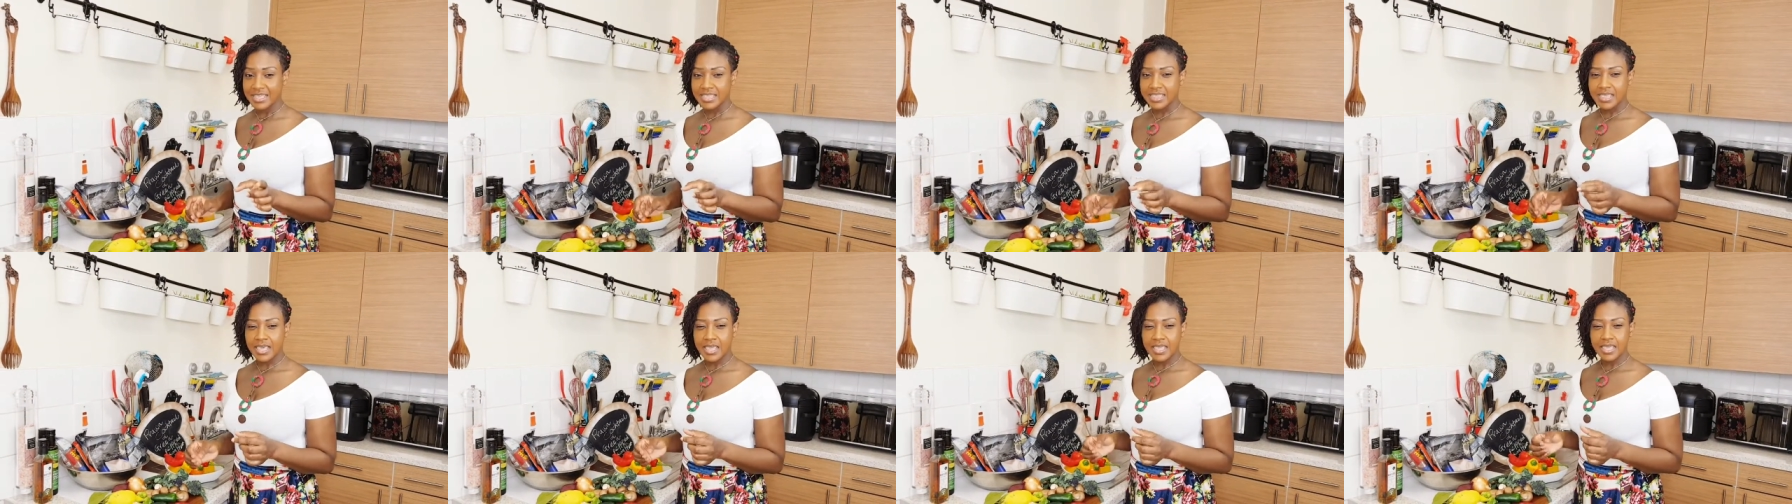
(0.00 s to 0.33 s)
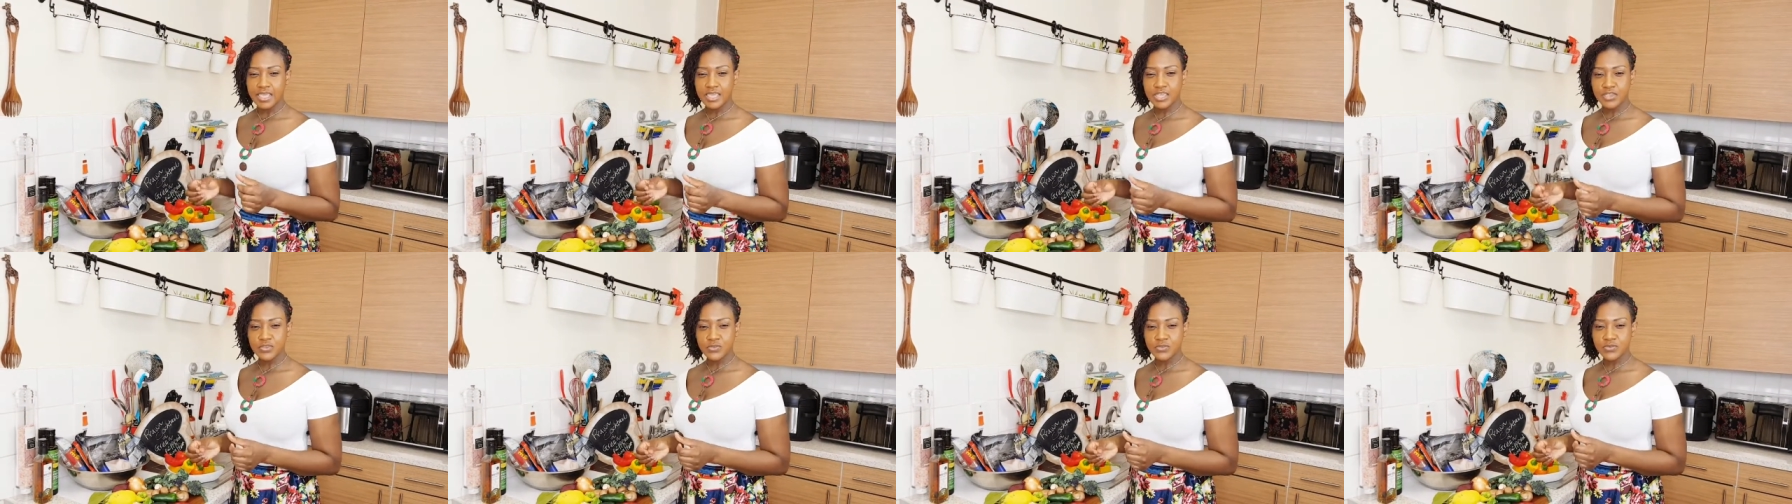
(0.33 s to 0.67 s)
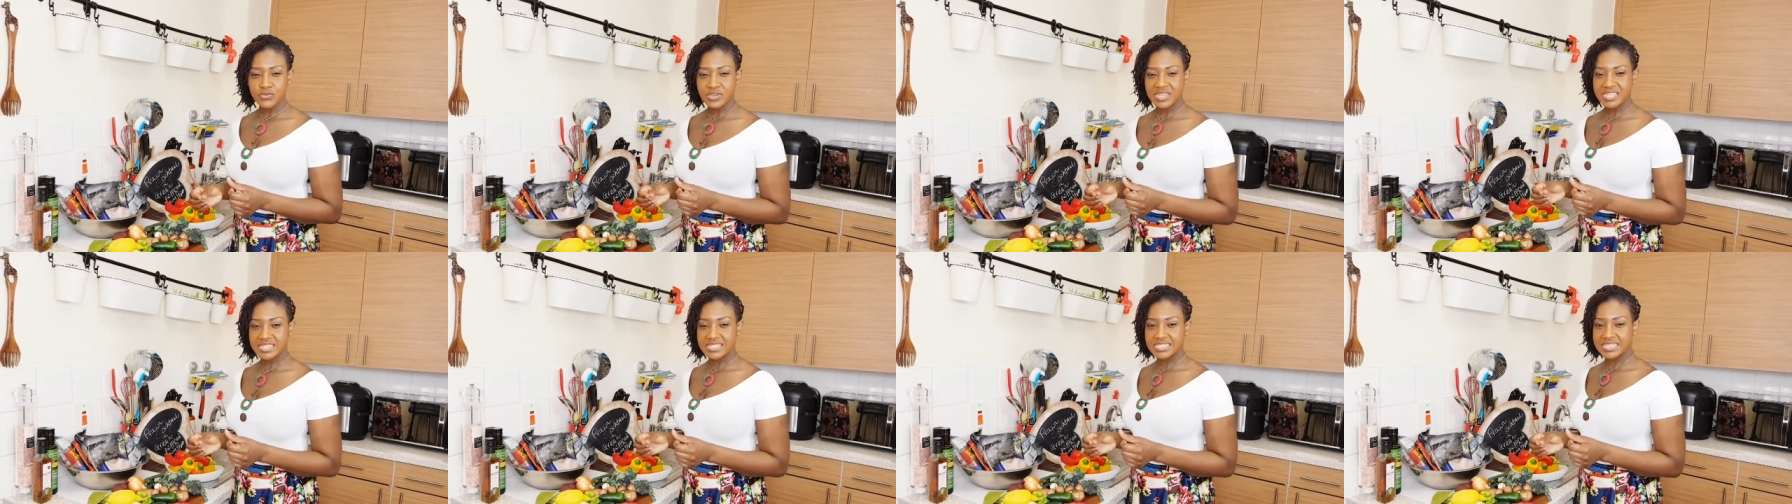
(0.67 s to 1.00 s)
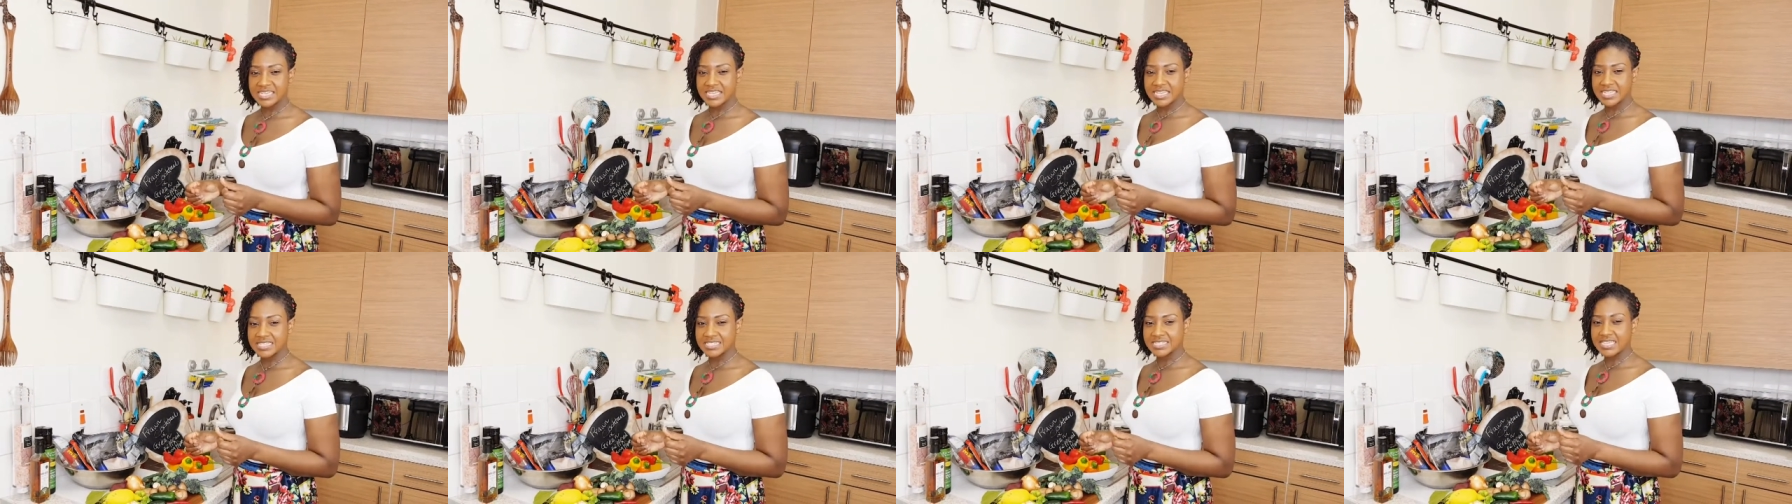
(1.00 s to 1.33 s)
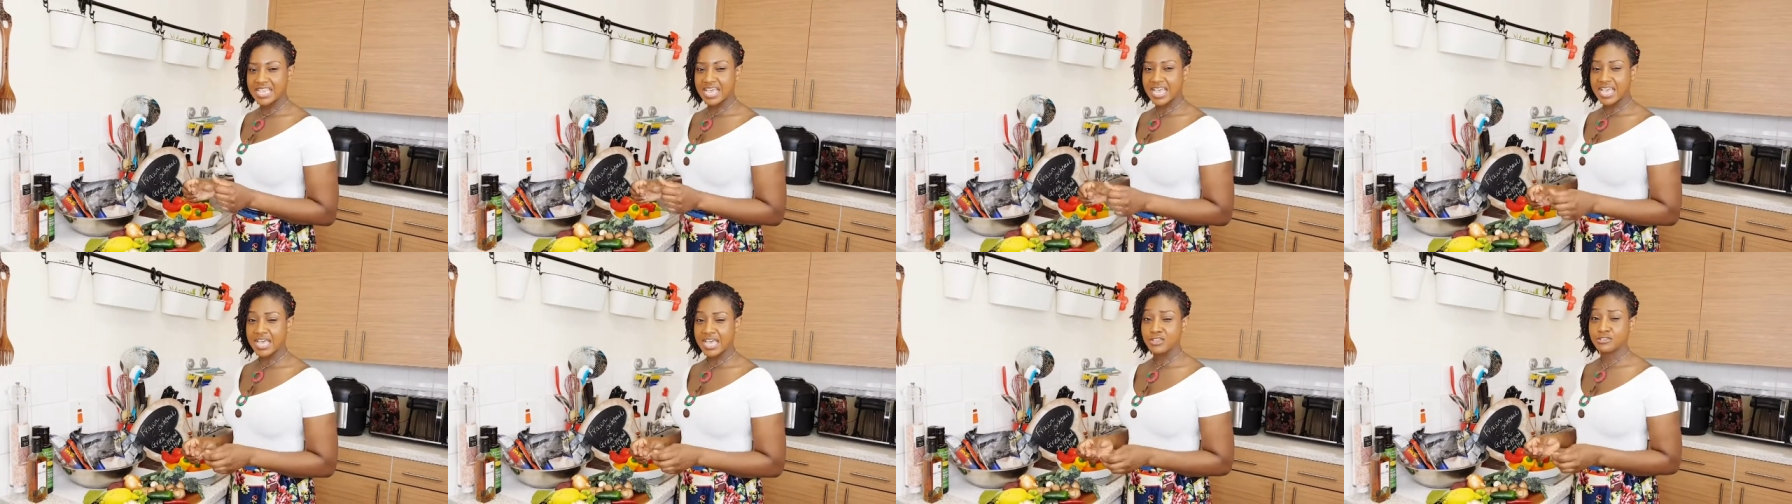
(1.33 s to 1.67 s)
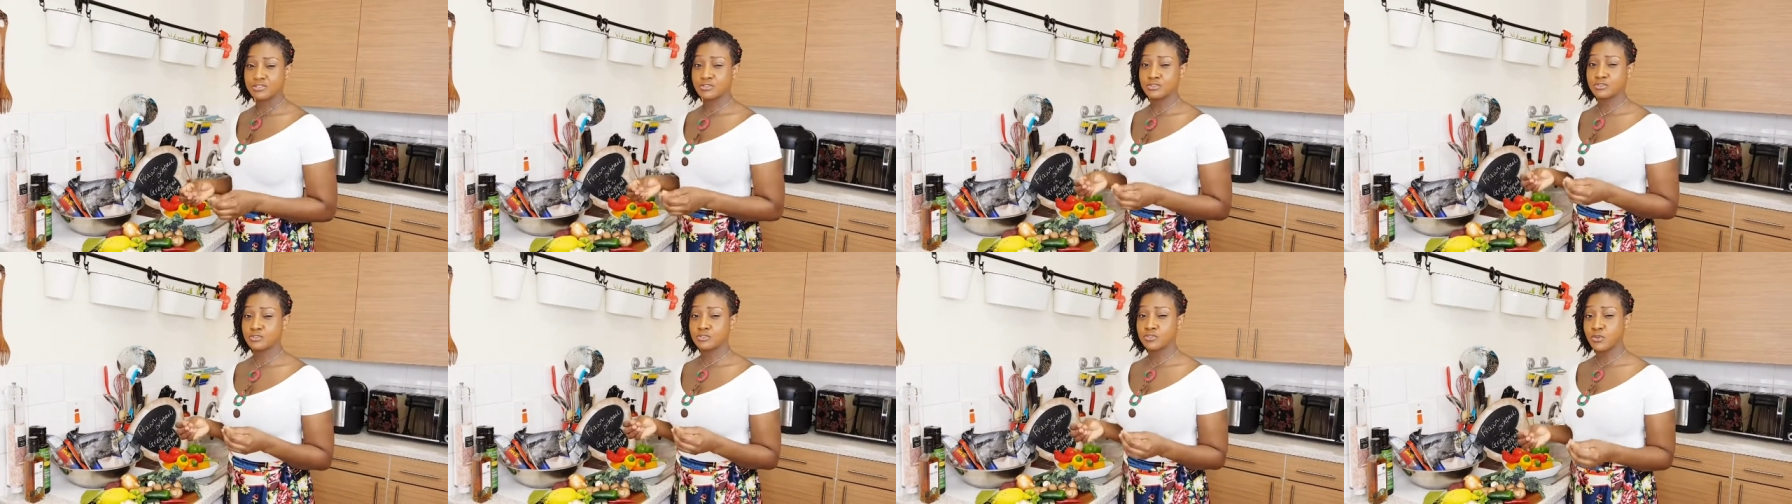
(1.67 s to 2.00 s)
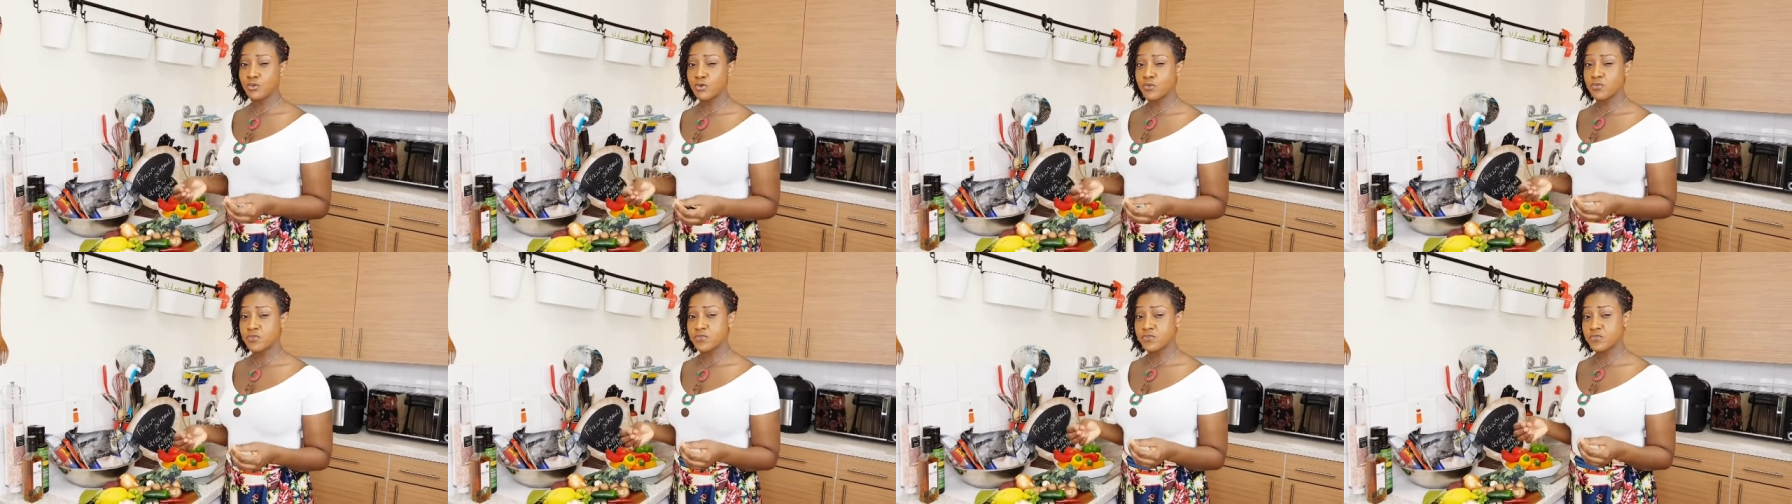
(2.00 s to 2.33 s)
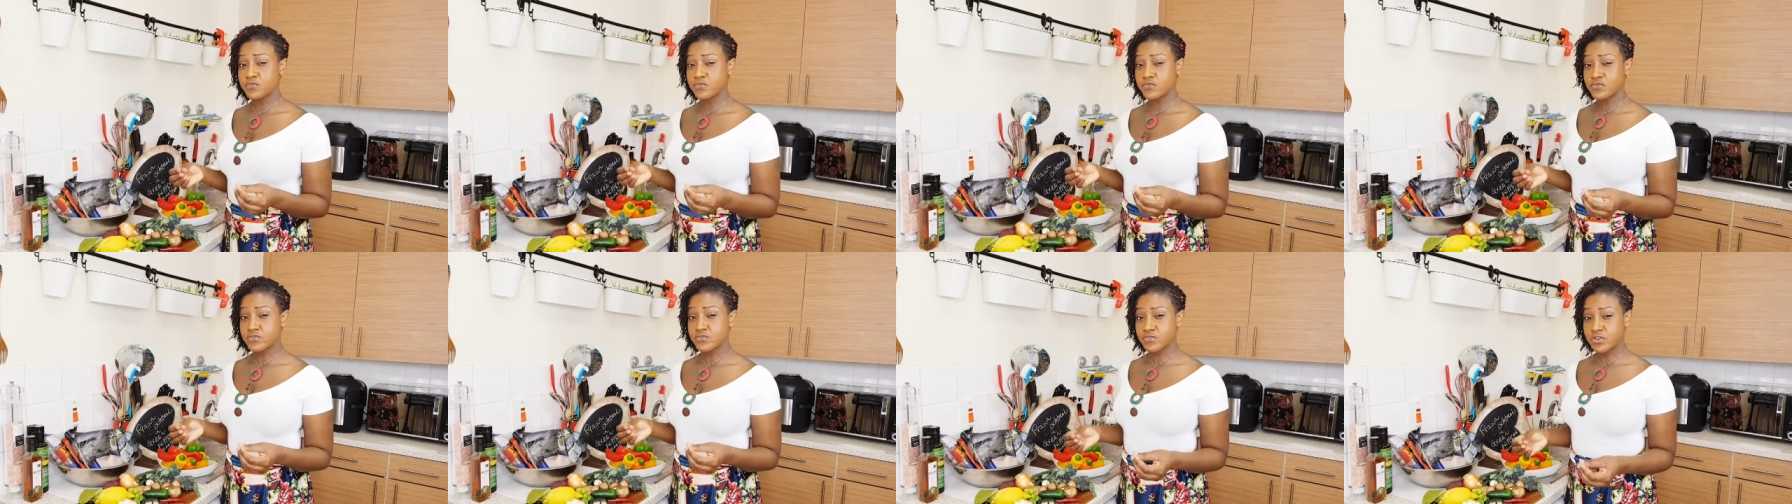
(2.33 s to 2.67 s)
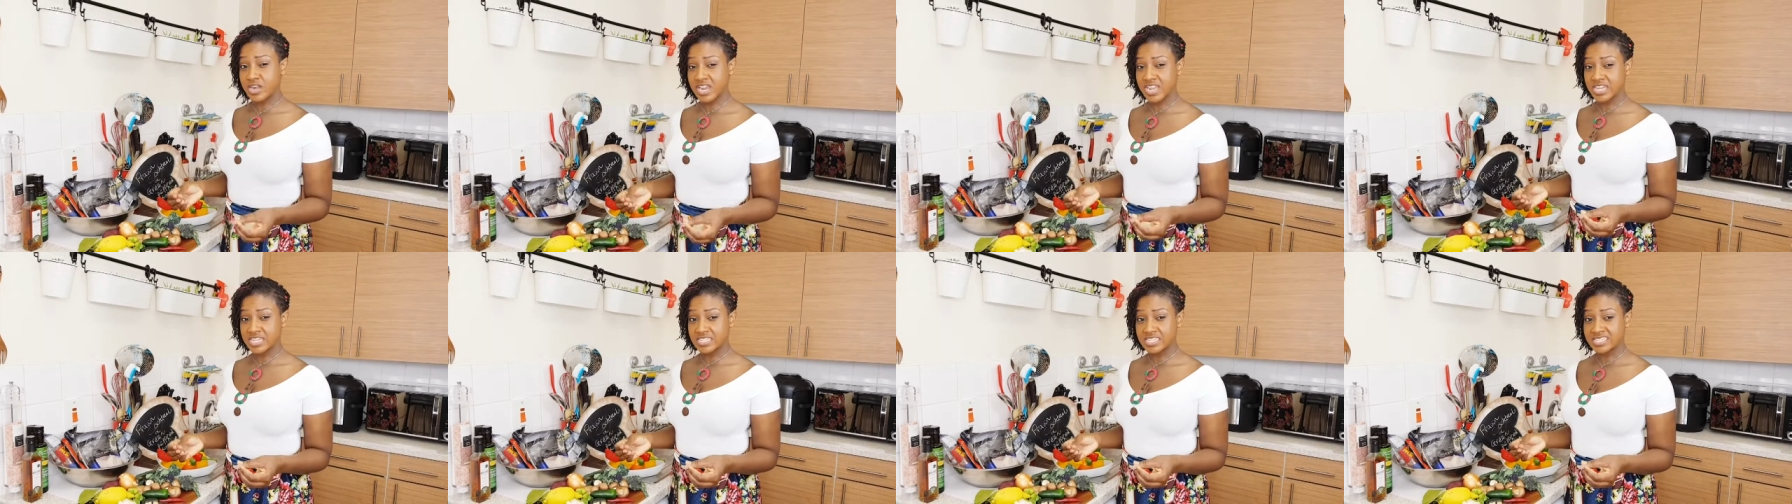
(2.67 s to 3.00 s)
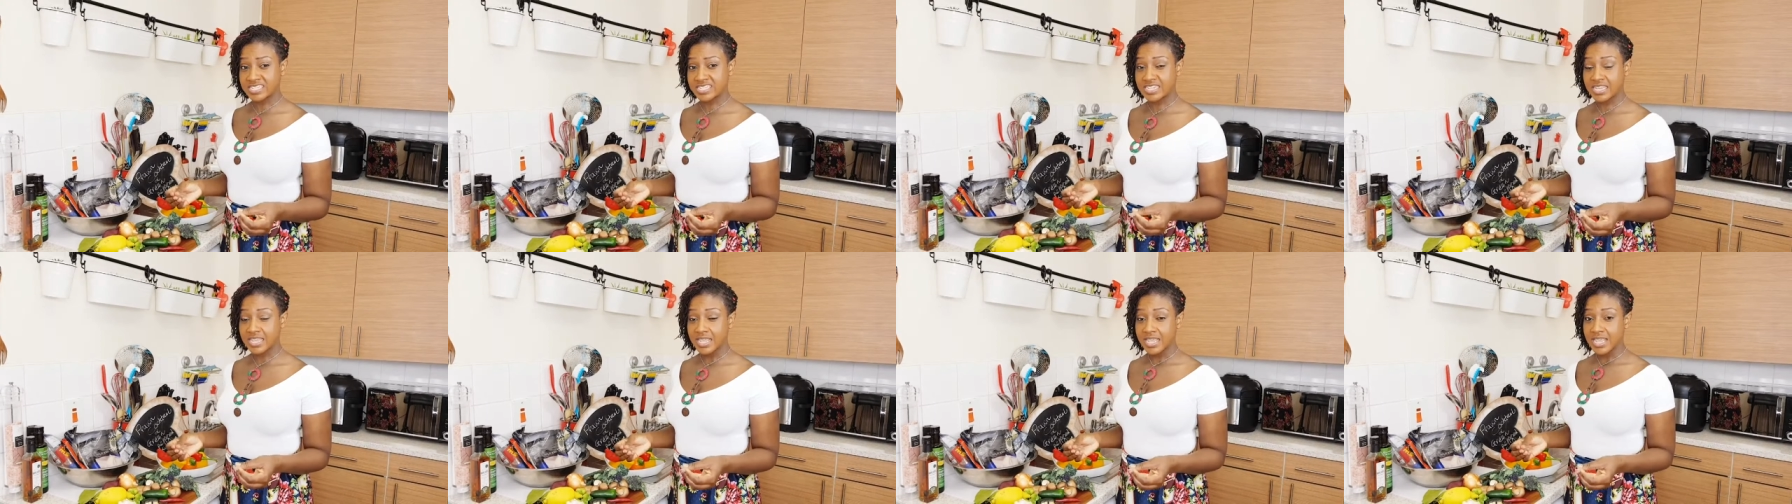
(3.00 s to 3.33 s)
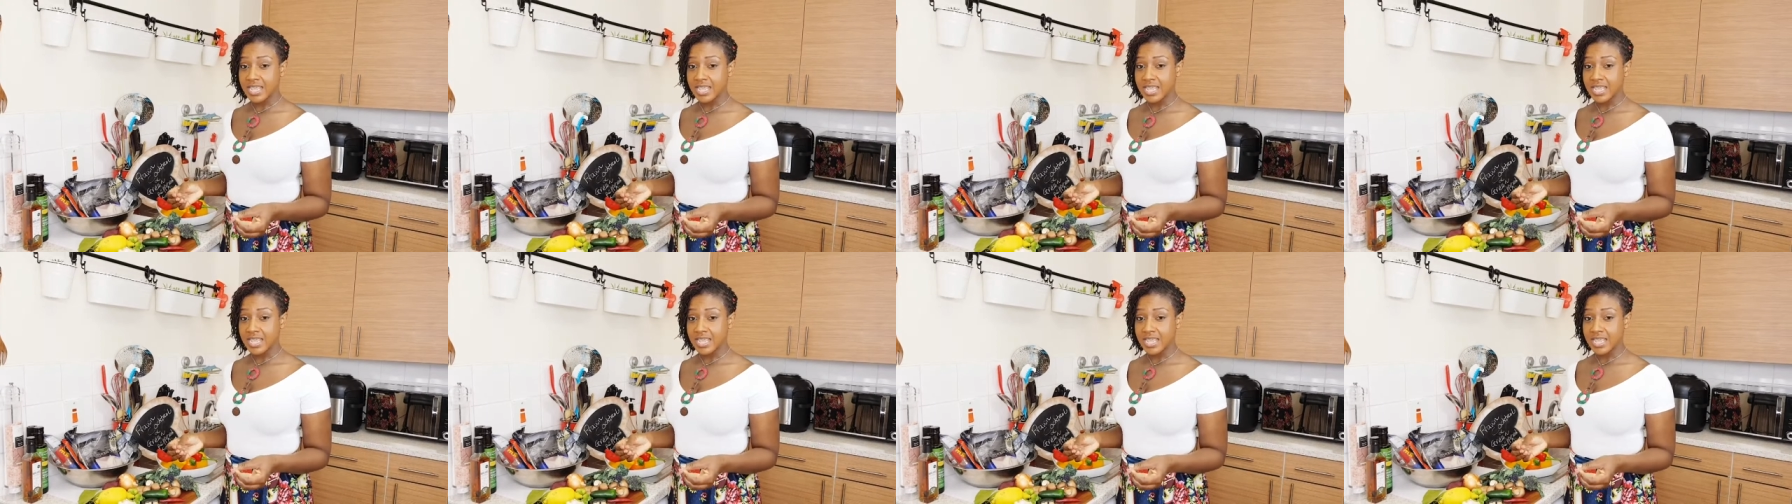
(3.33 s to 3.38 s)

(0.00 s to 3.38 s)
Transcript: The ingredients are so fresh.